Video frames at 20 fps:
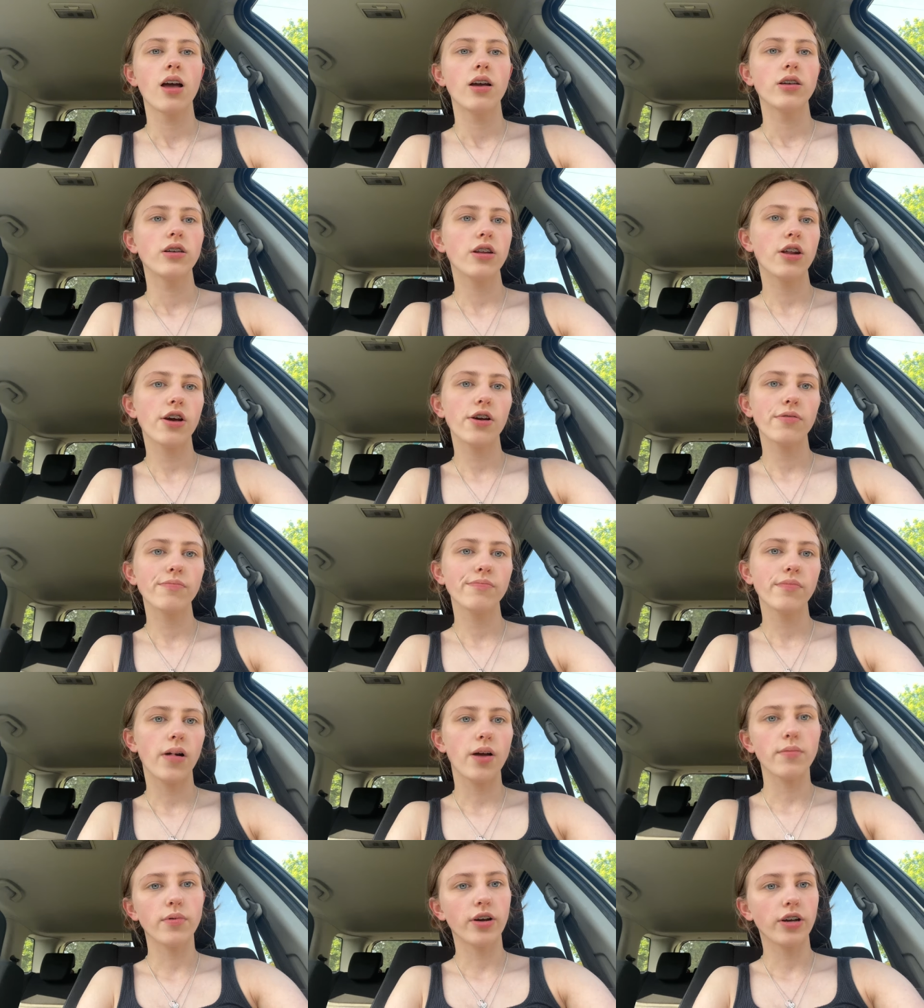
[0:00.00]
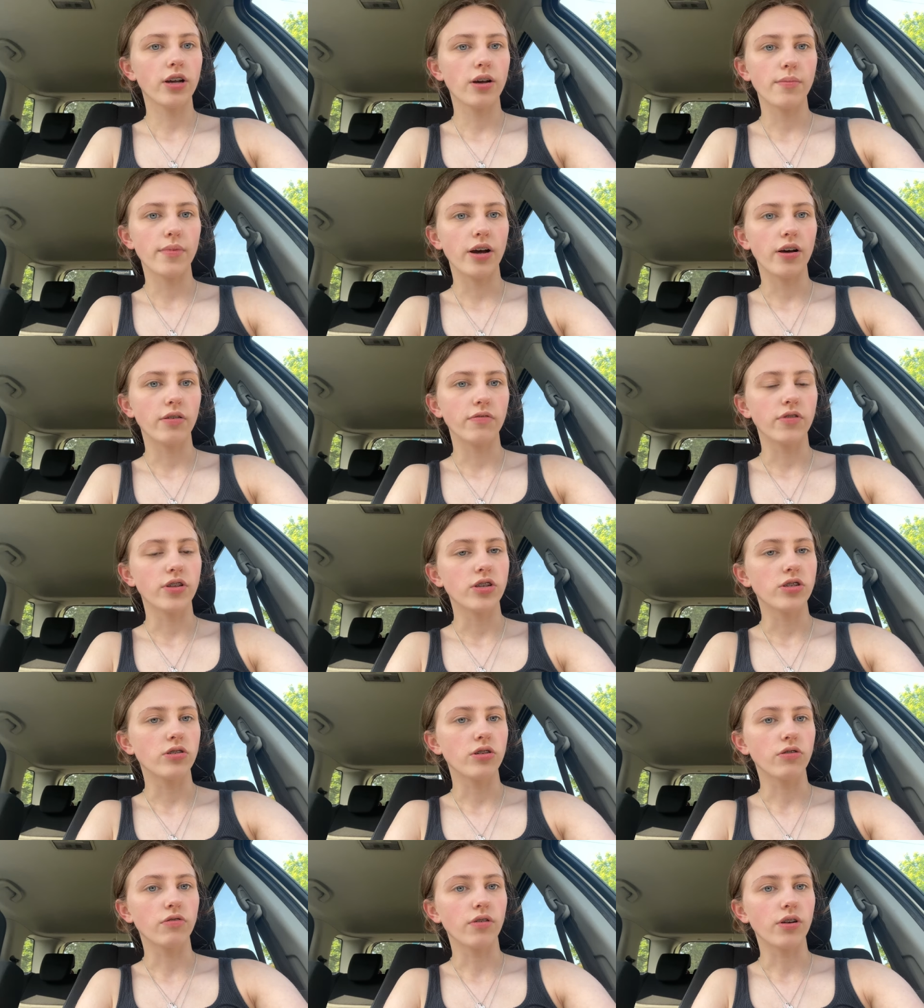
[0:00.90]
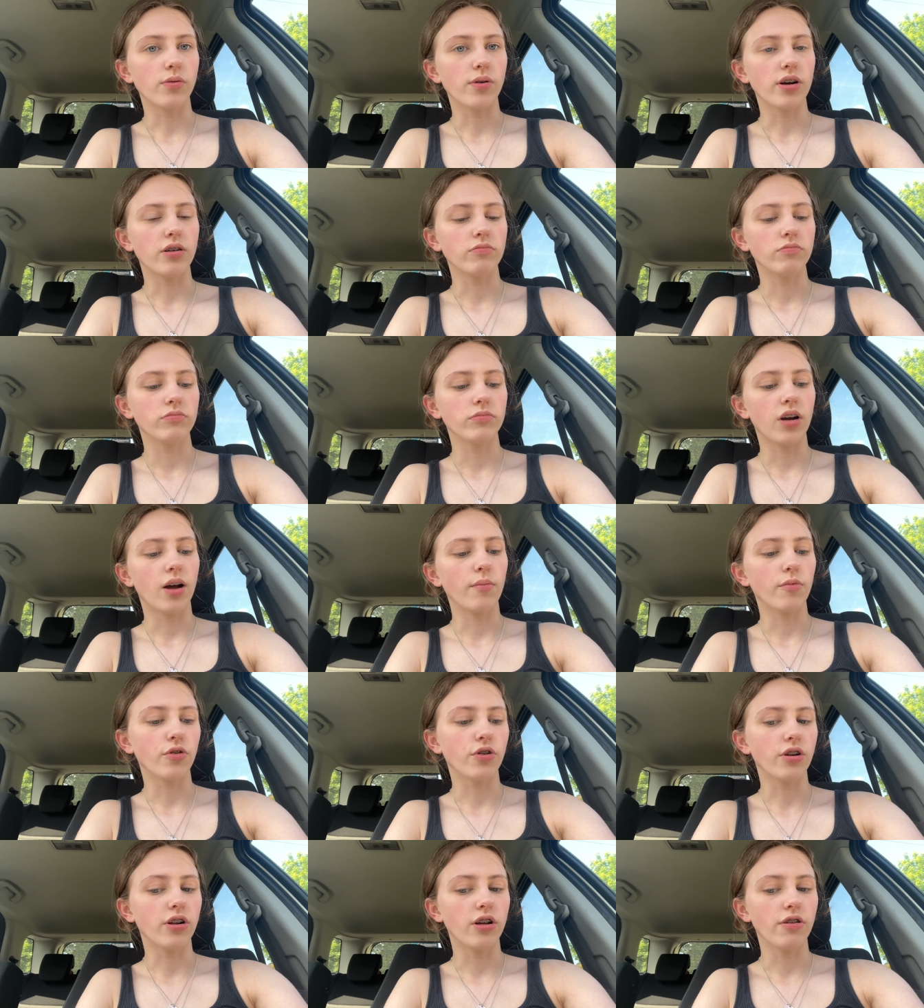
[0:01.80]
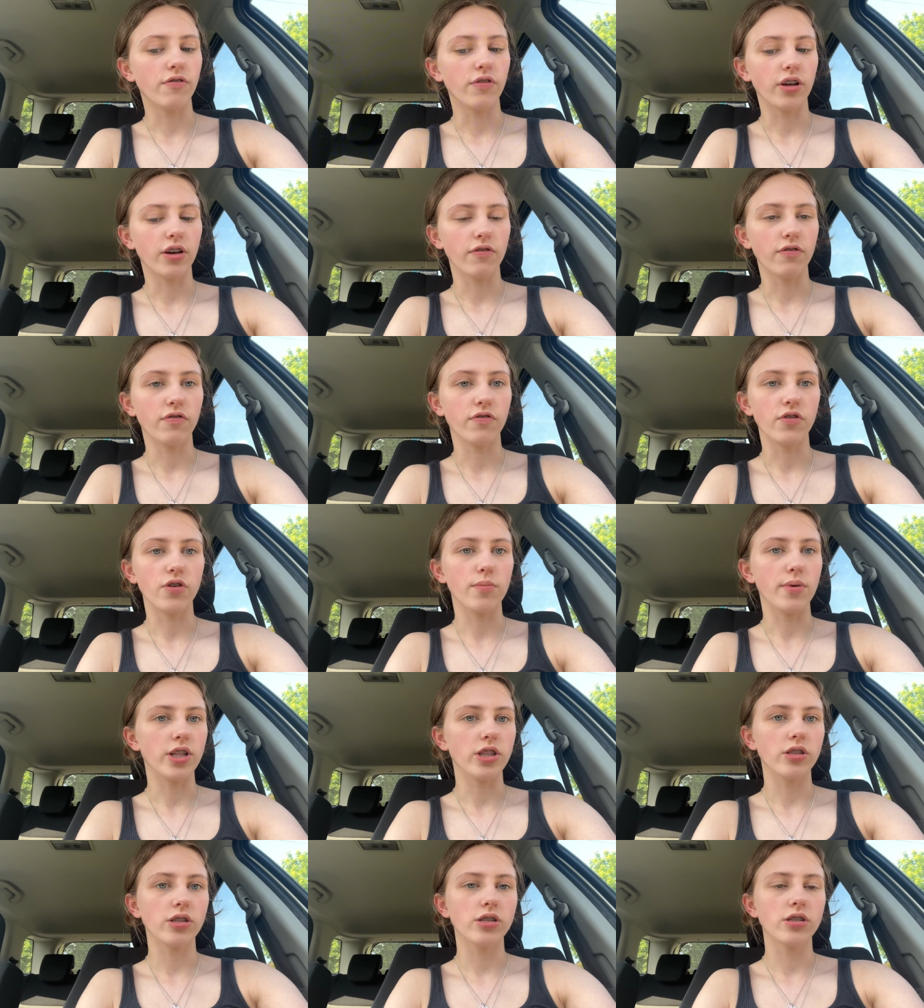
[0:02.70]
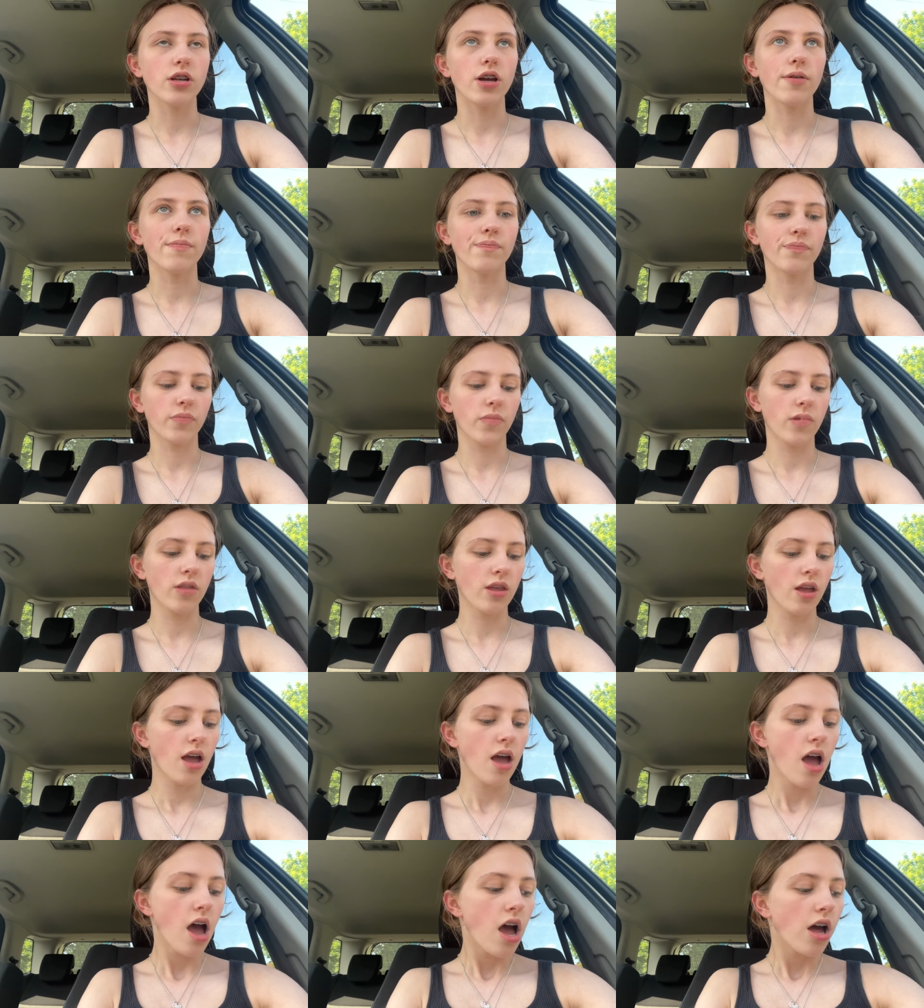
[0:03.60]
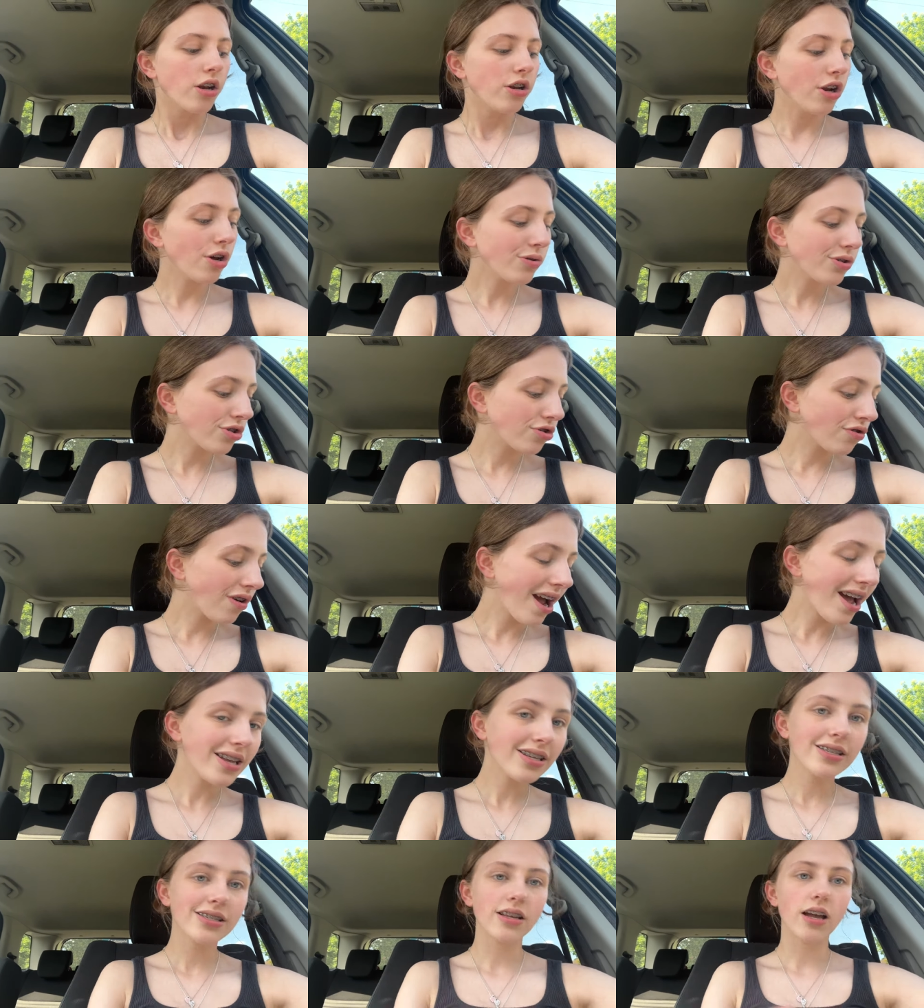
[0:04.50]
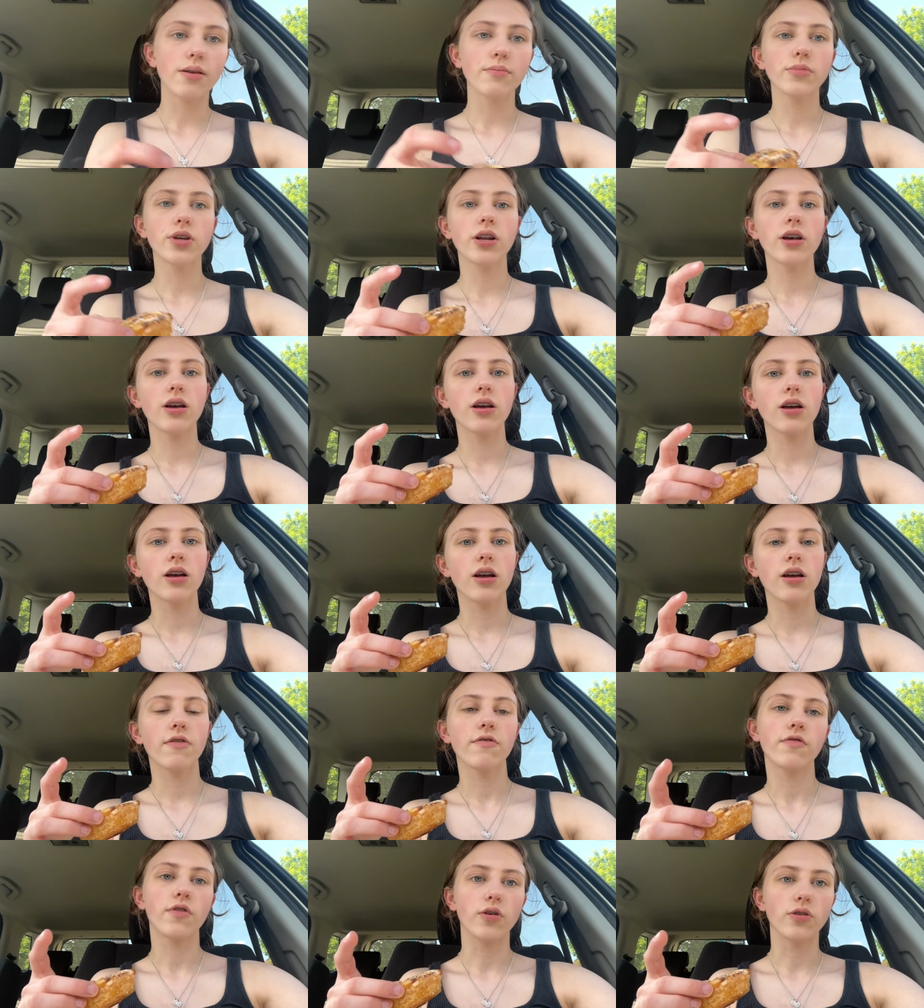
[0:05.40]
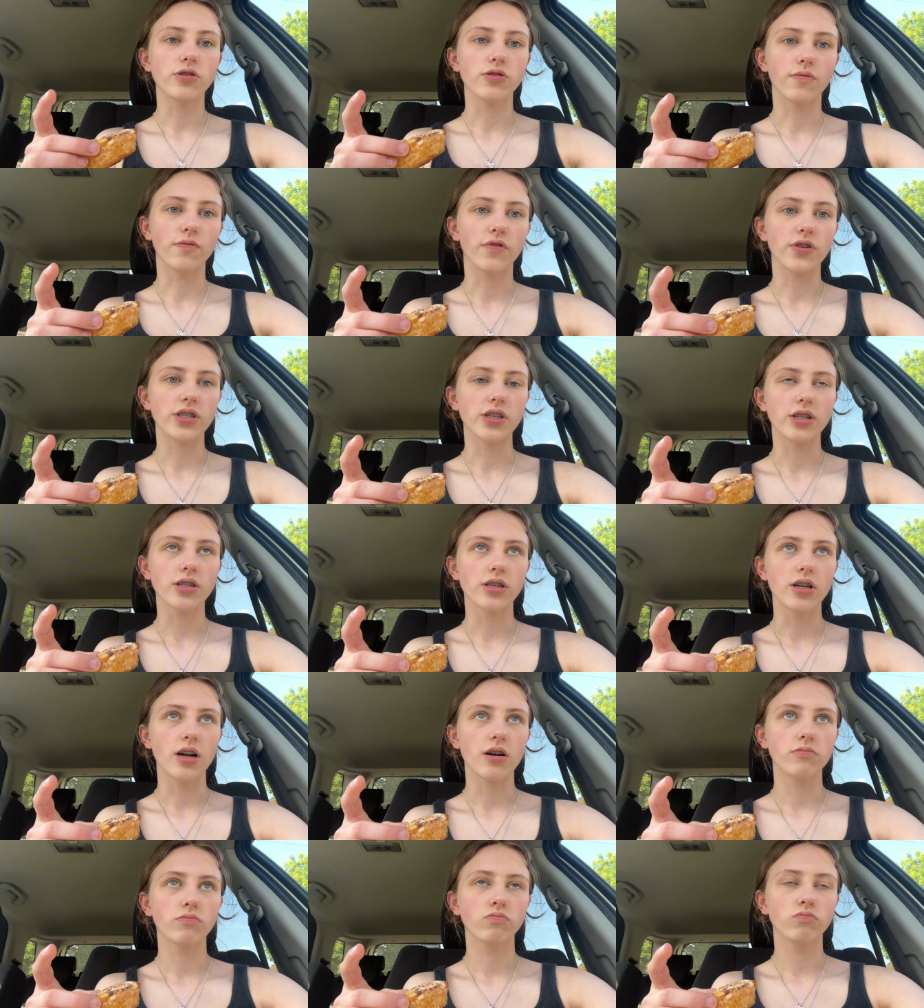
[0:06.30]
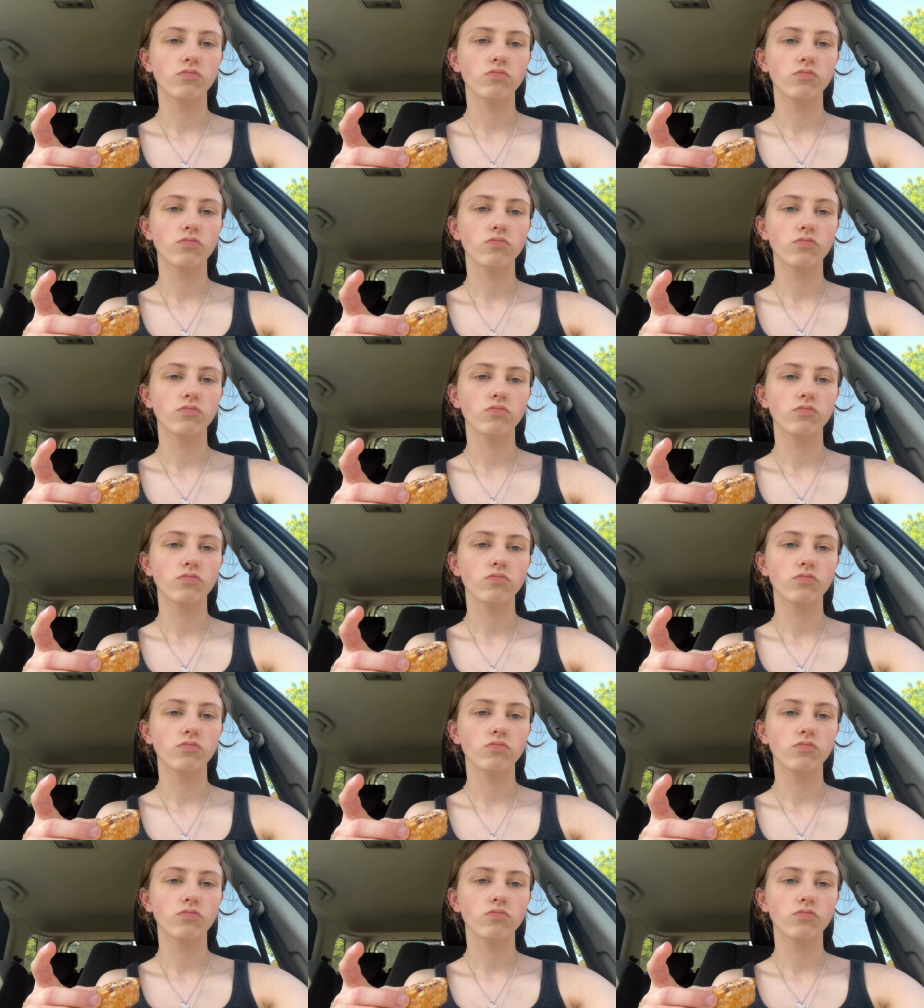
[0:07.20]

You know, I might come out of this doing really well. I'm not gonna know for like a few months, so no stress. I'm going to focus on physics now.